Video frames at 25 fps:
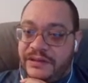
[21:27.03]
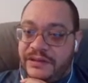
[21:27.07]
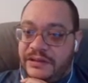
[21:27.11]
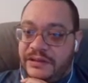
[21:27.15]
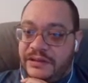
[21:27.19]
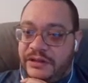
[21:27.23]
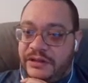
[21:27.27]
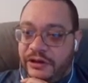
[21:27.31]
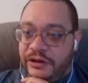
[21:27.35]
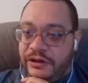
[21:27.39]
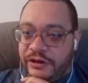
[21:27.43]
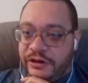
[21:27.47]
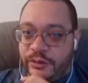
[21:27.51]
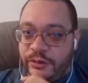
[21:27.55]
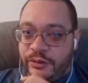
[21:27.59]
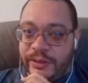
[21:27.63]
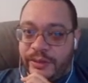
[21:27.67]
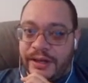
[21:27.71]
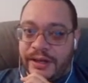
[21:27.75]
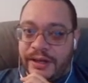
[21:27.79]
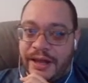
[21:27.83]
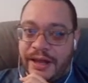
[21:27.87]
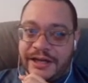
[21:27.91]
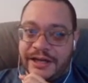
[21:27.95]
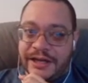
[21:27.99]
You're going to win a
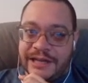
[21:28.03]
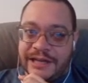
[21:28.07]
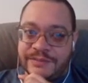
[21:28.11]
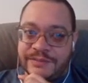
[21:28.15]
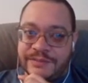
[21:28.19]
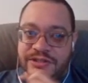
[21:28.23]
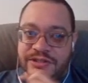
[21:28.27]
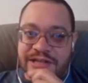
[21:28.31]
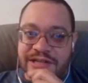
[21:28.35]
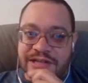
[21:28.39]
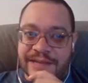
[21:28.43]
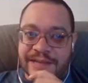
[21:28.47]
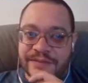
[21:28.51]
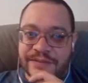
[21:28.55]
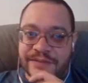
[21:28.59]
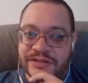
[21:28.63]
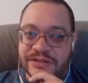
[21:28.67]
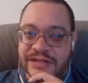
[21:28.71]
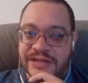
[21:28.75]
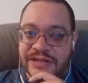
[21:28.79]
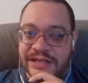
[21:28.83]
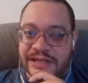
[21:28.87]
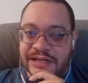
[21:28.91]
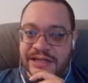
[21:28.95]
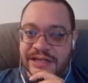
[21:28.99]
lot of games of Snap. This
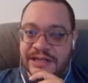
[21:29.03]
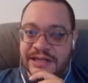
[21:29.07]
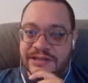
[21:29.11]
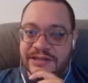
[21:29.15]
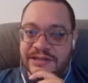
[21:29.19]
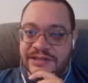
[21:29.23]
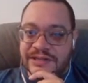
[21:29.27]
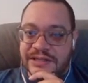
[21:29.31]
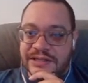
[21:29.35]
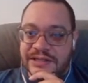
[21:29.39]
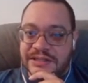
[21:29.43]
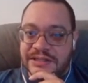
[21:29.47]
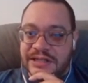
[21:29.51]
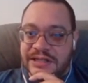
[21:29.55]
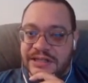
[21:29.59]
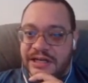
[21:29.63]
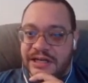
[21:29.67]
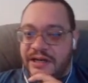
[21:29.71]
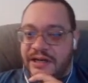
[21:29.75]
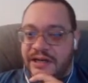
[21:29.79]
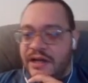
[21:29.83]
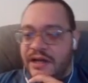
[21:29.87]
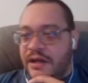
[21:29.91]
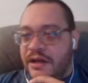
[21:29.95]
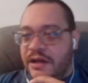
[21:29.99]
deck is insane.
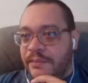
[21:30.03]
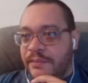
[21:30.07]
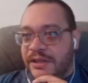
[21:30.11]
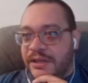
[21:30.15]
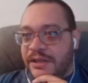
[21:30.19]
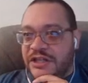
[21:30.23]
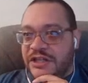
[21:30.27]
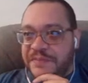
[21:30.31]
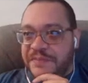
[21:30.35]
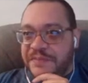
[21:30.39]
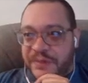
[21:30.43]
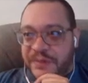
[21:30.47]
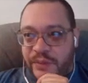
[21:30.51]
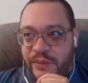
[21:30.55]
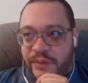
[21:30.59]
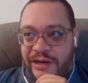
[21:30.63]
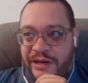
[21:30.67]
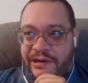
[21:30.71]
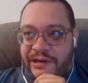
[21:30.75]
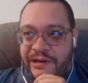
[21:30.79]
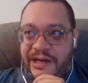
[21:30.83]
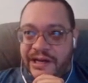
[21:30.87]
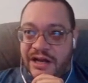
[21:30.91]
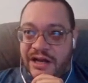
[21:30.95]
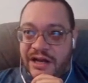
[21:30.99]
Please be
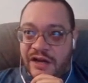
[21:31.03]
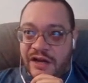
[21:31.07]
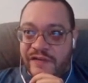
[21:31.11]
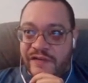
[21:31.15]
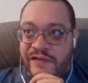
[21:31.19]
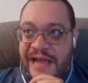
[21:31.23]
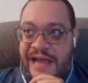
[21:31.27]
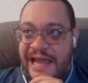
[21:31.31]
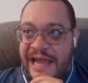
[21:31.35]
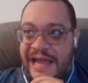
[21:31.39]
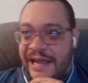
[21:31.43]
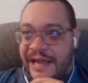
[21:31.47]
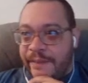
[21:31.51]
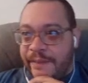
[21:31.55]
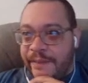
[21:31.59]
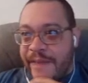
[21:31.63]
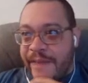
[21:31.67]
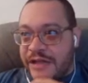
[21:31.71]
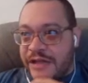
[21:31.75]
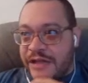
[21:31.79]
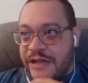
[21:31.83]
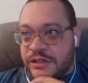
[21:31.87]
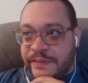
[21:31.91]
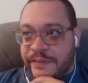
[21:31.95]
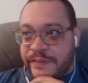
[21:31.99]
wary of
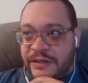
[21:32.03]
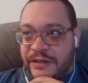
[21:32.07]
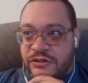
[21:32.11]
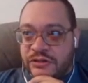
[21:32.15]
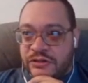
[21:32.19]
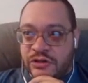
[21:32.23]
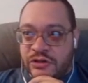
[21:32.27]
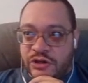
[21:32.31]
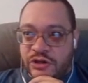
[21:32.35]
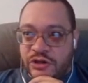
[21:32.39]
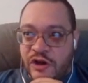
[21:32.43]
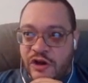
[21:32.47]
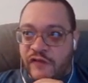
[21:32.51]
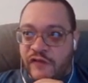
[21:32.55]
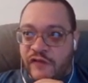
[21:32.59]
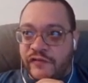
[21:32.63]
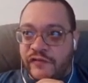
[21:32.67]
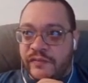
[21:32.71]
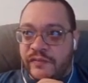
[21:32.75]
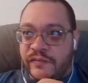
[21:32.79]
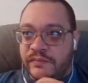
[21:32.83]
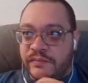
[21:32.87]
magic being turned off.